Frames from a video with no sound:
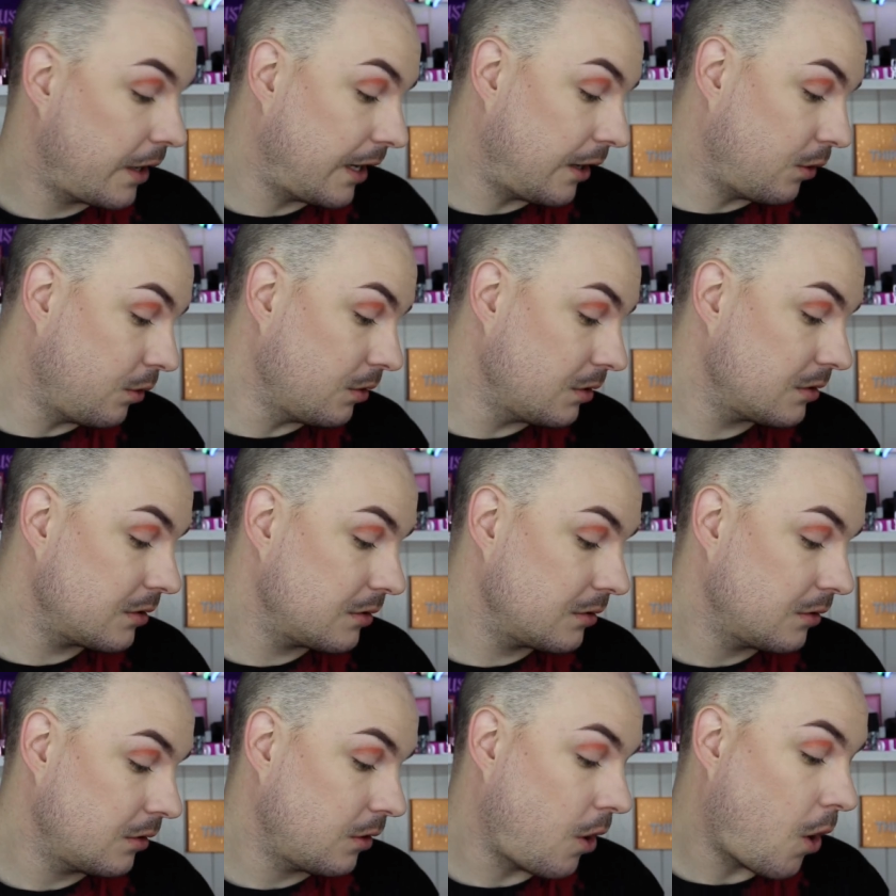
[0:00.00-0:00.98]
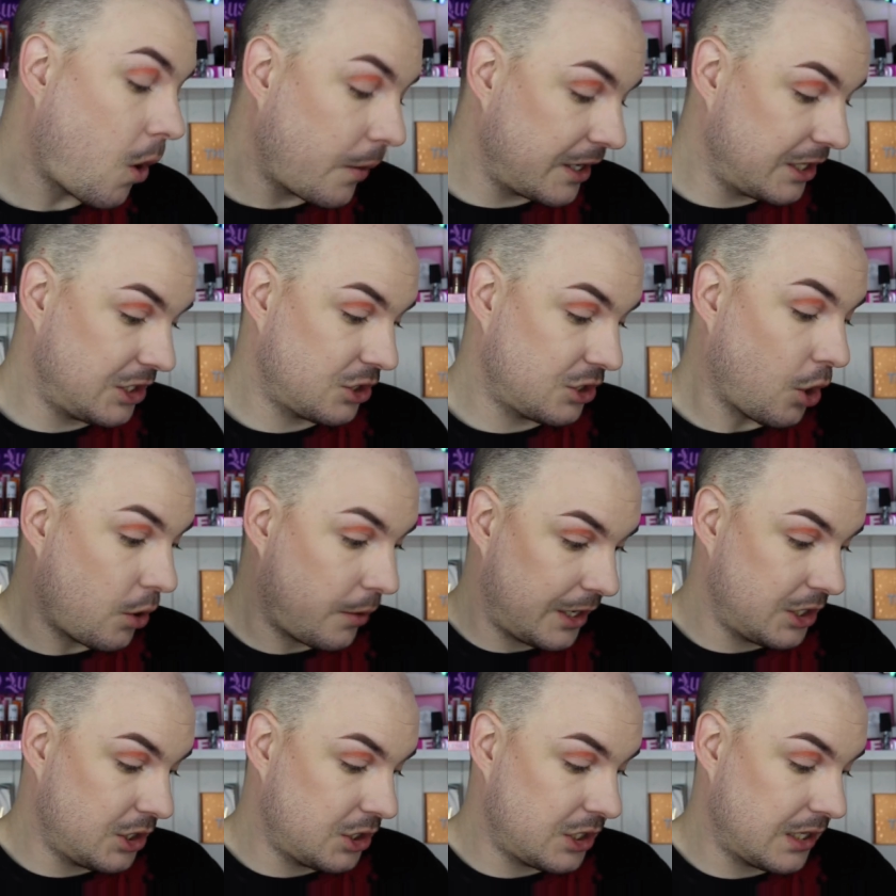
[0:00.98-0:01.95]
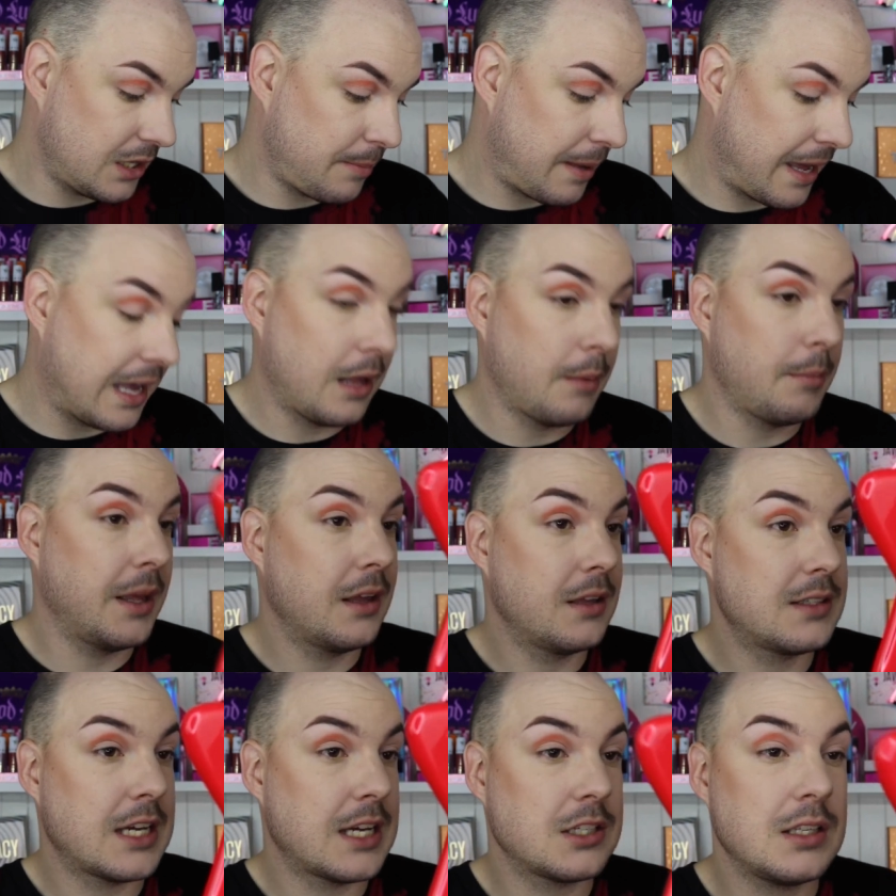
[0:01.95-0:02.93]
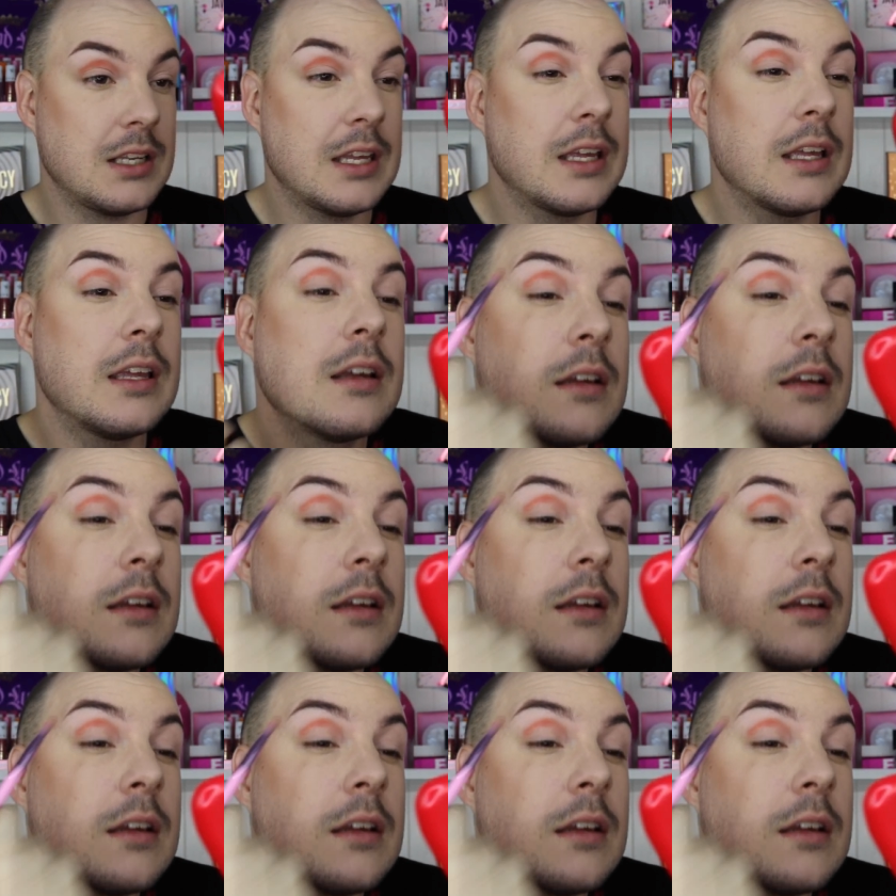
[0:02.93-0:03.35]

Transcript: It looks orange in the pan, but it's actually